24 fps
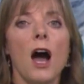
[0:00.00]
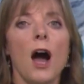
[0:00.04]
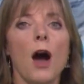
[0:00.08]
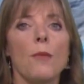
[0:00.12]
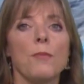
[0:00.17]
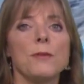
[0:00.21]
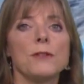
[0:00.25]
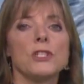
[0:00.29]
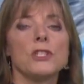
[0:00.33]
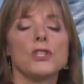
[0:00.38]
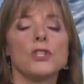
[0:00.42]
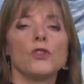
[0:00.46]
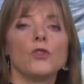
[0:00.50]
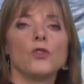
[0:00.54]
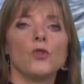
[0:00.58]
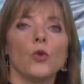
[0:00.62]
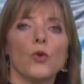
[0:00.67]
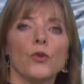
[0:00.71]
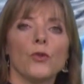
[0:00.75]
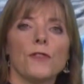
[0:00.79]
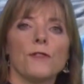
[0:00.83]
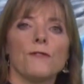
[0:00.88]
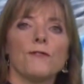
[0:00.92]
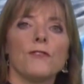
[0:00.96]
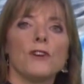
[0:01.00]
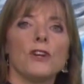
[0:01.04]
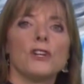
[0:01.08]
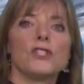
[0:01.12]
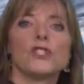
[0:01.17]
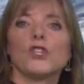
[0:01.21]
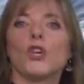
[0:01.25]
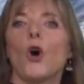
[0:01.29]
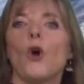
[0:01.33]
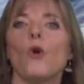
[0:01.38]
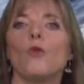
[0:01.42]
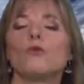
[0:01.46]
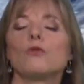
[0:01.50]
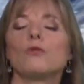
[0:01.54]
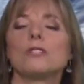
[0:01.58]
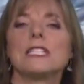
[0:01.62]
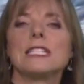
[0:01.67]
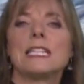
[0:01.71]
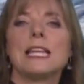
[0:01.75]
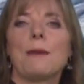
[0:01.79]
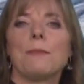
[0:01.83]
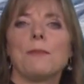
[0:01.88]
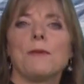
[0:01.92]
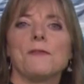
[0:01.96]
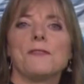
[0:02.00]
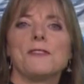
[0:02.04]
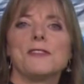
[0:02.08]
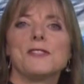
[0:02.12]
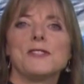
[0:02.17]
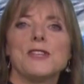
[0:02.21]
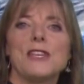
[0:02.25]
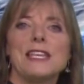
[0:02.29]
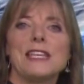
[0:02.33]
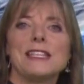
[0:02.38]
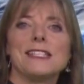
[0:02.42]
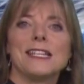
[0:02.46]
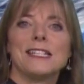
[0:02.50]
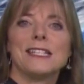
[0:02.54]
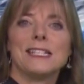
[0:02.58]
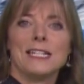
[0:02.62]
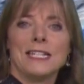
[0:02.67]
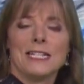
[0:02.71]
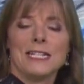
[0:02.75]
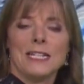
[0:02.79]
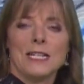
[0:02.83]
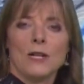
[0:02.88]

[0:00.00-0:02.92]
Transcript: up into the north, the first cold snap of the season.